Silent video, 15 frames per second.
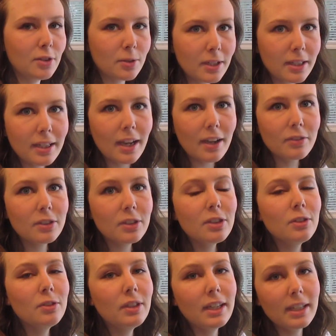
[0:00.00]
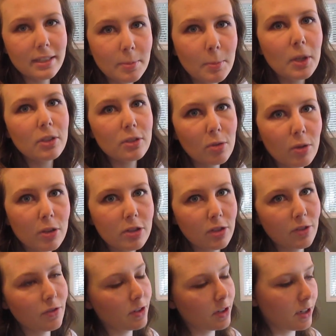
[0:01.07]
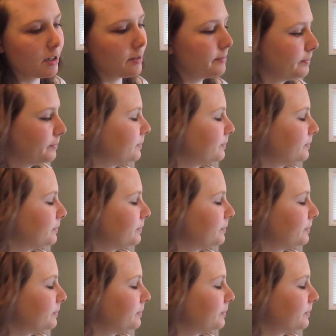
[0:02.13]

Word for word: three in the afternoon, it's pure torture for her.